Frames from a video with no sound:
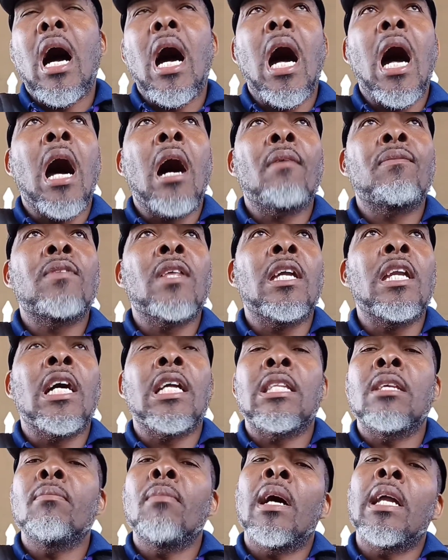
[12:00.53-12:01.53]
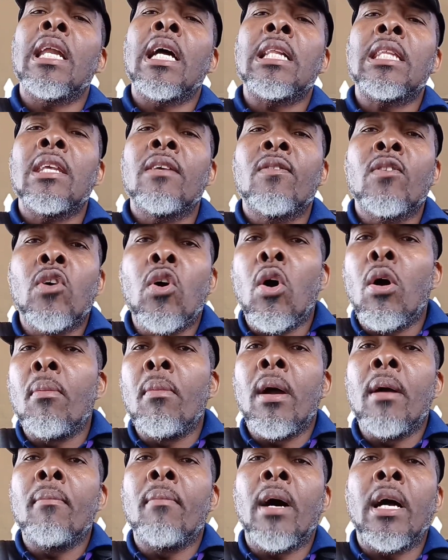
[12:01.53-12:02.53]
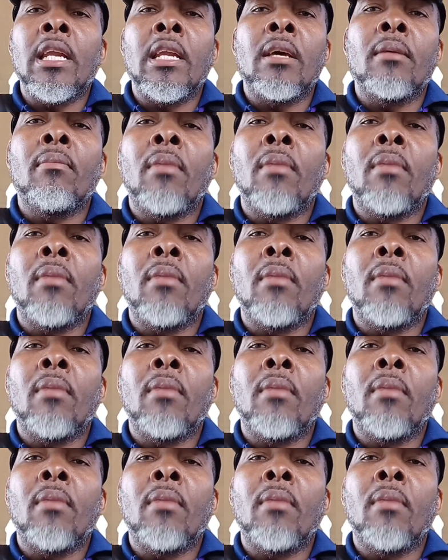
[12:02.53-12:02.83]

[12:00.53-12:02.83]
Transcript: after that the man not even go up there man the